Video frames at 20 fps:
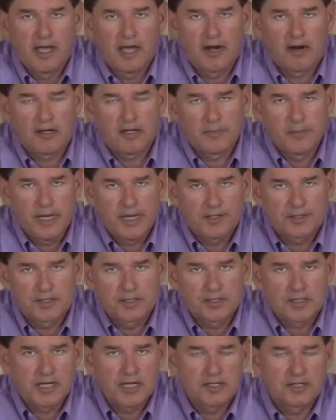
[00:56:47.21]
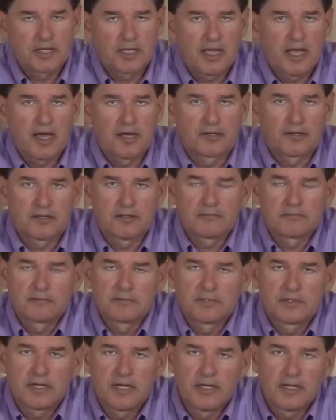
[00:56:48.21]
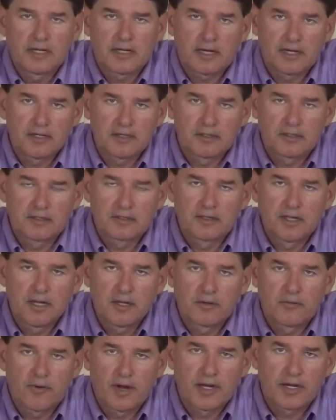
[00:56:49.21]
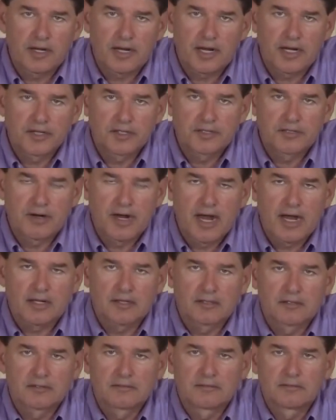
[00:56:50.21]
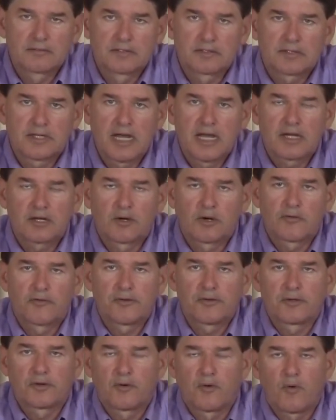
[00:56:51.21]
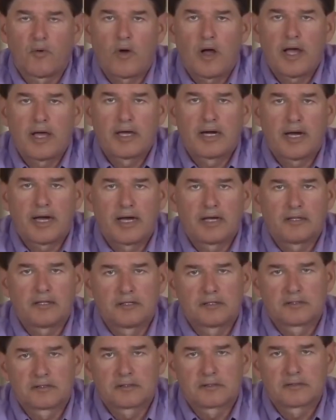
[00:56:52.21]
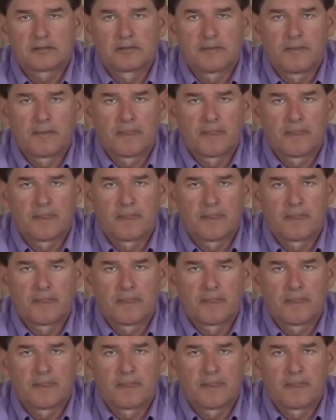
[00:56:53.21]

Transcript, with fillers: and all the Masons get together and they, cut a, they write a contract to take over the Hawaiian Islands.